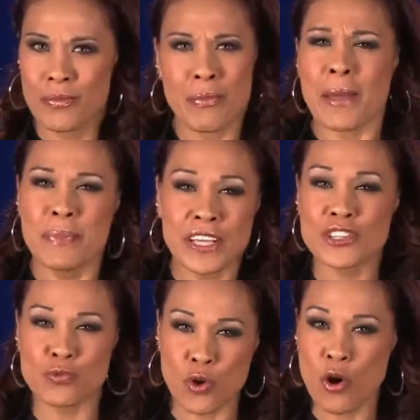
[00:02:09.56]
My
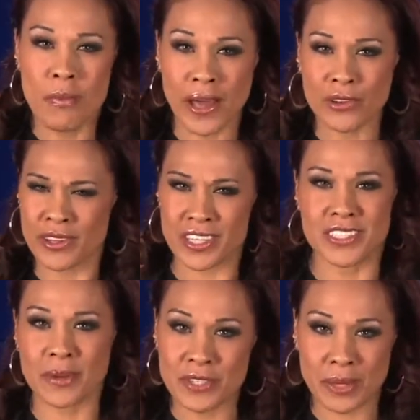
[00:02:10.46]
biggest role model in the
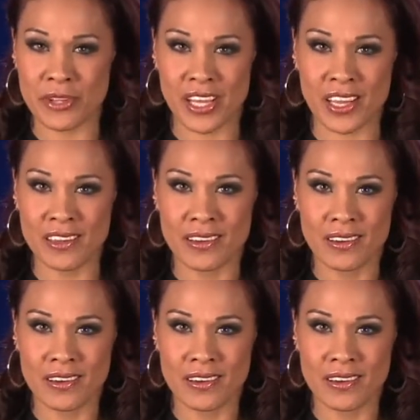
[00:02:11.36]
WWE